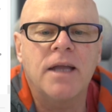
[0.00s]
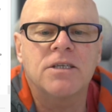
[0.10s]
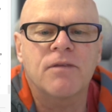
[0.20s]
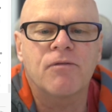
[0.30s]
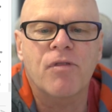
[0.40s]

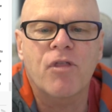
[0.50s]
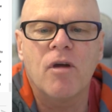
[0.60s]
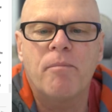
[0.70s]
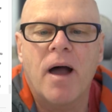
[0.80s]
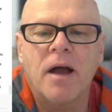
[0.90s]
eight different
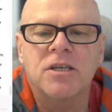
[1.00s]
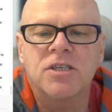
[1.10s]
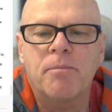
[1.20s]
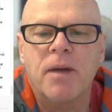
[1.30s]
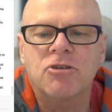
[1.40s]
third party
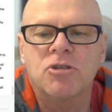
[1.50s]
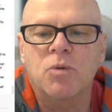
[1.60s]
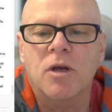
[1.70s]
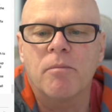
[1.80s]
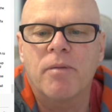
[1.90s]
Z
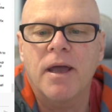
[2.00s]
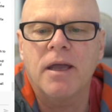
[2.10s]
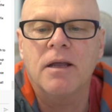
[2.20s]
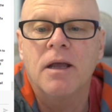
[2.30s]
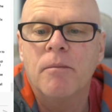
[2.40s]
batteries were
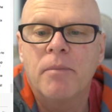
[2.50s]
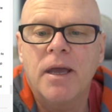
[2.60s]
compared?